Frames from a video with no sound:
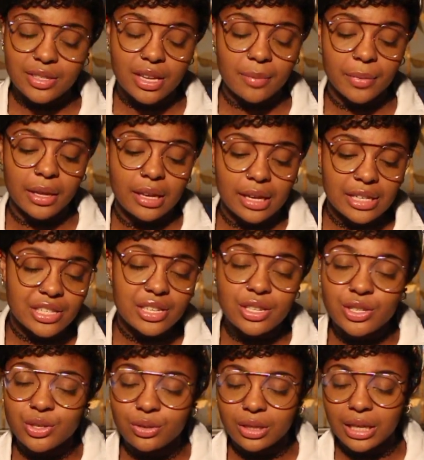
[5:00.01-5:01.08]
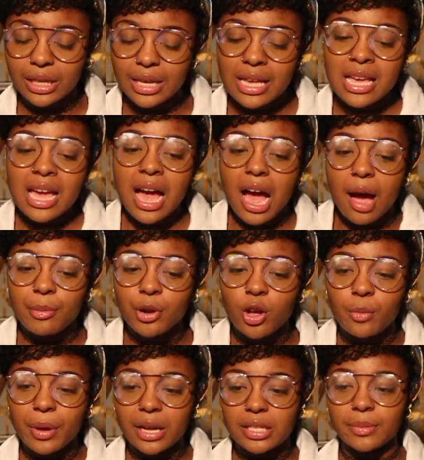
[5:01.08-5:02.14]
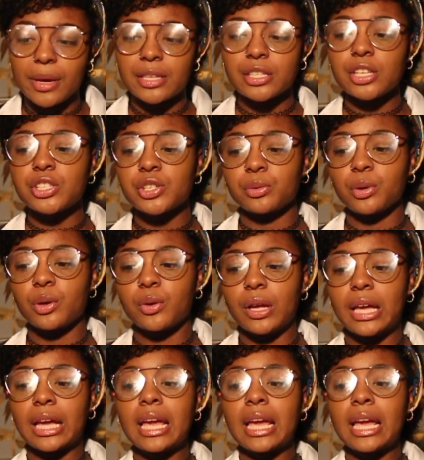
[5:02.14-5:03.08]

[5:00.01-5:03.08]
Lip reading: So I'm like, hey, she's too lit. I'm gonna go back to my sister real quick.